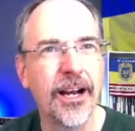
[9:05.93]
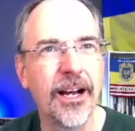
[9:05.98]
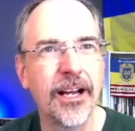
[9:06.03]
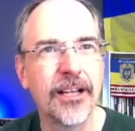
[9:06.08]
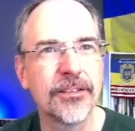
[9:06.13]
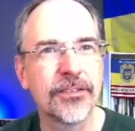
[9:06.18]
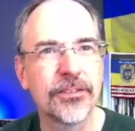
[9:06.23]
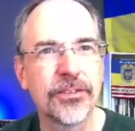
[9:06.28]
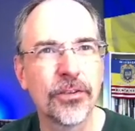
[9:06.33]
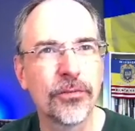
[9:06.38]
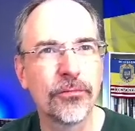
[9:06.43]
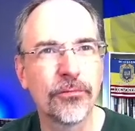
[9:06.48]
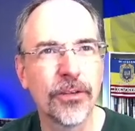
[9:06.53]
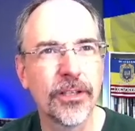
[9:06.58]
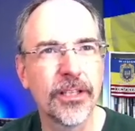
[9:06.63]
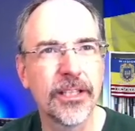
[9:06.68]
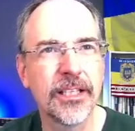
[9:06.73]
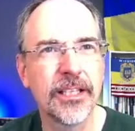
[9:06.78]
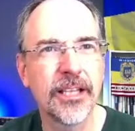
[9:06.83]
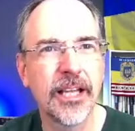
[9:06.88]
And so
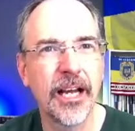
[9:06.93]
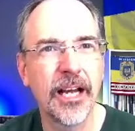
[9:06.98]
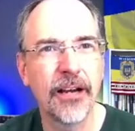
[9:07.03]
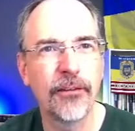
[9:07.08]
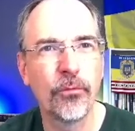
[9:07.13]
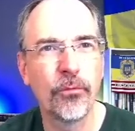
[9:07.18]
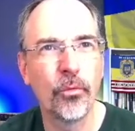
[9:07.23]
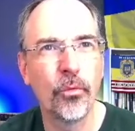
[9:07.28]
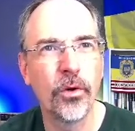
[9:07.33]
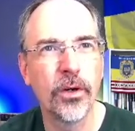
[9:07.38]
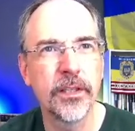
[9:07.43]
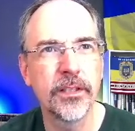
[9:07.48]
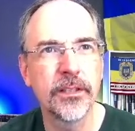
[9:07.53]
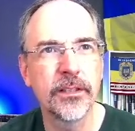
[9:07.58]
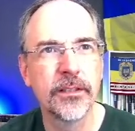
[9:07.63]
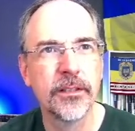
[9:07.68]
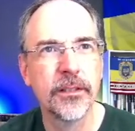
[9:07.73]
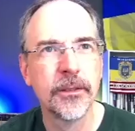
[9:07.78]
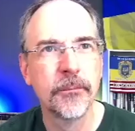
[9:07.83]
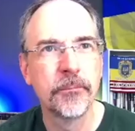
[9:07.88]
really they have
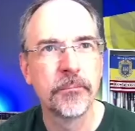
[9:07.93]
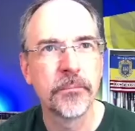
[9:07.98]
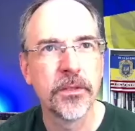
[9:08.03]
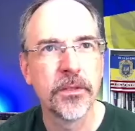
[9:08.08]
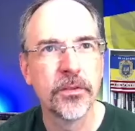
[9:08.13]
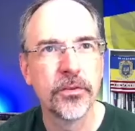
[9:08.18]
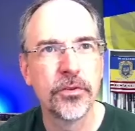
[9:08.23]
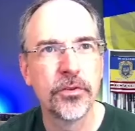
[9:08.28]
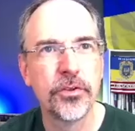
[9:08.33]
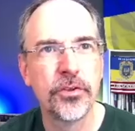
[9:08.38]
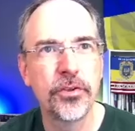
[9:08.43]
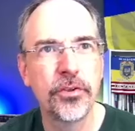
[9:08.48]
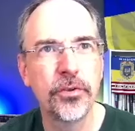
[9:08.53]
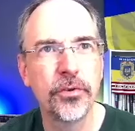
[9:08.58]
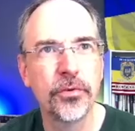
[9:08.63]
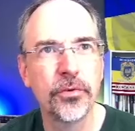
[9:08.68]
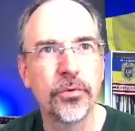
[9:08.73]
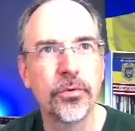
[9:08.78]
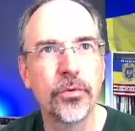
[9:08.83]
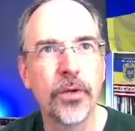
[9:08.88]
1,
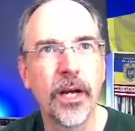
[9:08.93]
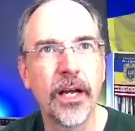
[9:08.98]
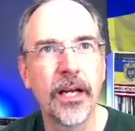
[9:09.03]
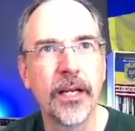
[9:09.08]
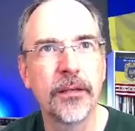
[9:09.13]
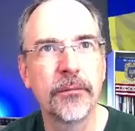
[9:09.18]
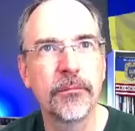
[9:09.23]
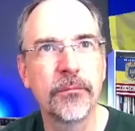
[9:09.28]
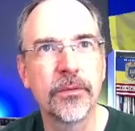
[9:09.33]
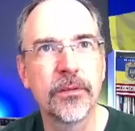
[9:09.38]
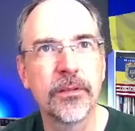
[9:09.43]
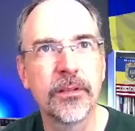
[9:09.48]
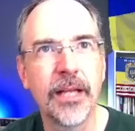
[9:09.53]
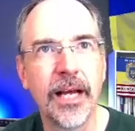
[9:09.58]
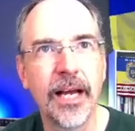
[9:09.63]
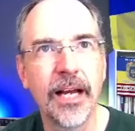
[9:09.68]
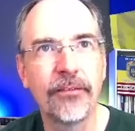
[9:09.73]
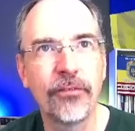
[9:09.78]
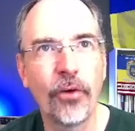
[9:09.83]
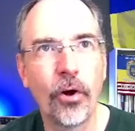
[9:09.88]
2, and they
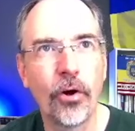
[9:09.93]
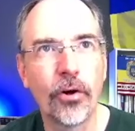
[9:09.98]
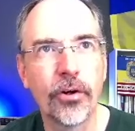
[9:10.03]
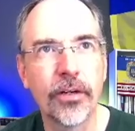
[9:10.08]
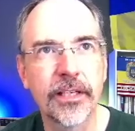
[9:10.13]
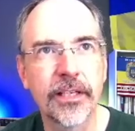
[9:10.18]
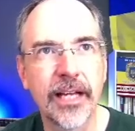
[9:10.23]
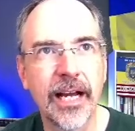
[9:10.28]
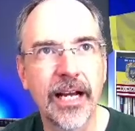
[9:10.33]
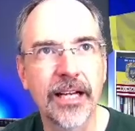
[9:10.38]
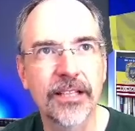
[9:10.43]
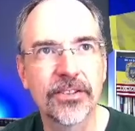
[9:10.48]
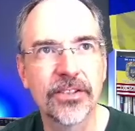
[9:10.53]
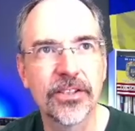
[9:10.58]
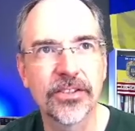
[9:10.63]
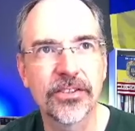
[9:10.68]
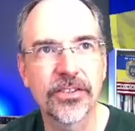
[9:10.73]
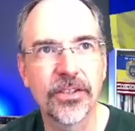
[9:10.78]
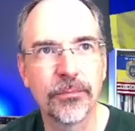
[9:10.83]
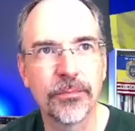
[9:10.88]
have Arctic
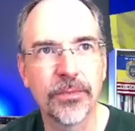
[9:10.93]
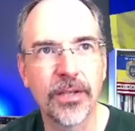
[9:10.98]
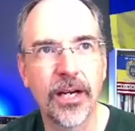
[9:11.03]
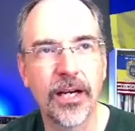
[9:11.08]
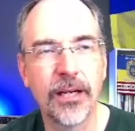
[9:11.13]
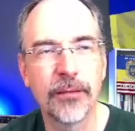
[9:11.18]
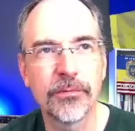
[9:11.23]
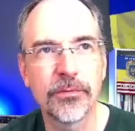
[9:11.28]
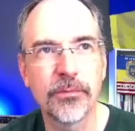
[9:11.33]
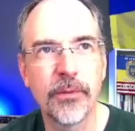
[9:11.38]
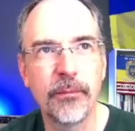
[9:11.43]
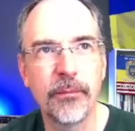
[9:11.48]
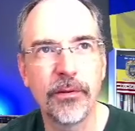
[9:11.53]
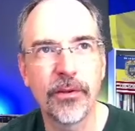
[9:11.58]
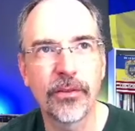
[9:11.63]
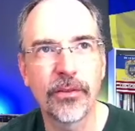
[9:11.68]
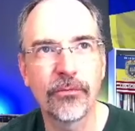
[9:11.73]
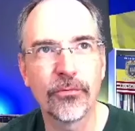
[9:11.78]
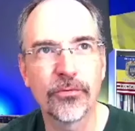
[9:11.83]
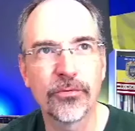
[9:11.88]
access sometimes, maybe
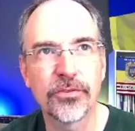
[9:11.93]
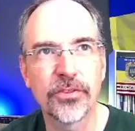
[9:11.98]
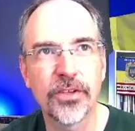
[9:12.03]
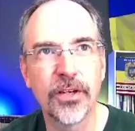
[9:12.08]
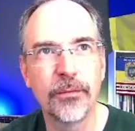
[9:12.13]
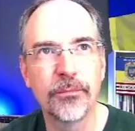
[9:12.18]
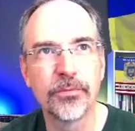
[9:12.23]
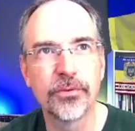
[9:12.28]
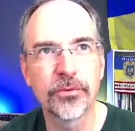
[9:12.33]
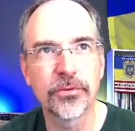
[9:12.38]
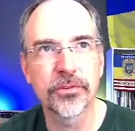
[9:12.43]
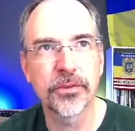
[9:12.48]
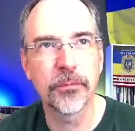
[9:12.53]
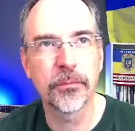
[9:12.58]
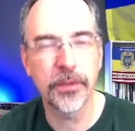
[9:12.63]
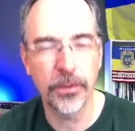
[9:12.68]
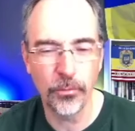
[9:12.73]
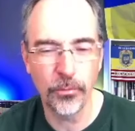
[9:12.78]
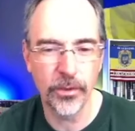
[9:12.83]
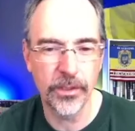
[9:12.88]
through subs or
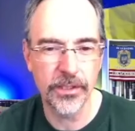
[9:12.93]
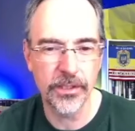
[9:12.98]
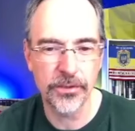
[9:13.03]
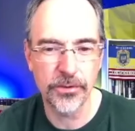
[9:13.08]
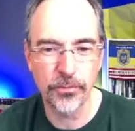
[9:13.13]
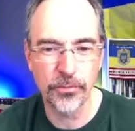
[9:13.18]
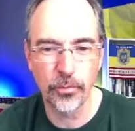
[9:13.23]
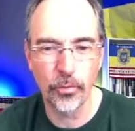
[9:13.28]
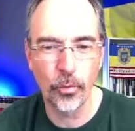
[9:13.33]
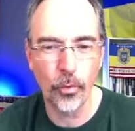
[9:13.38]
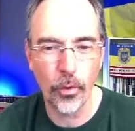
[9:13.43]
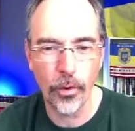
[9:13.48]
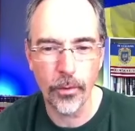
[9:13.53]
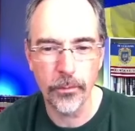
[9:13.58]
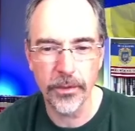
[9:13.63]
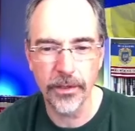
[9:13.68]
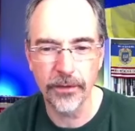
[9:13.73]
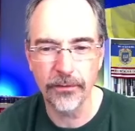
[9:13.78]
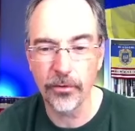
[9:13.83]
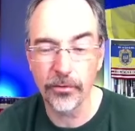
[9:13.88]
something when it's warm
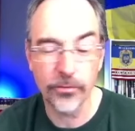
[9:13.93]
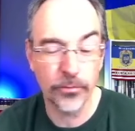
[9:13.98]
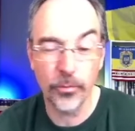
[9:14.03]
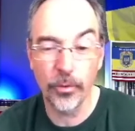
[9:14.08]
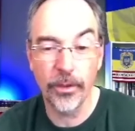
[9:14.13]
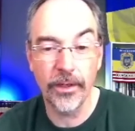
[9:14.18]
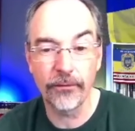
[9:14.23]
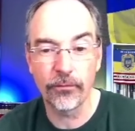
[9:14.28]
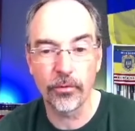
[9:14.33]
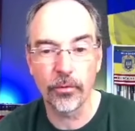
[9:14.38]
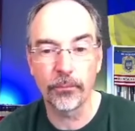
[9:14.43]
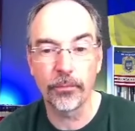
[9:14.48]
enough or whatever.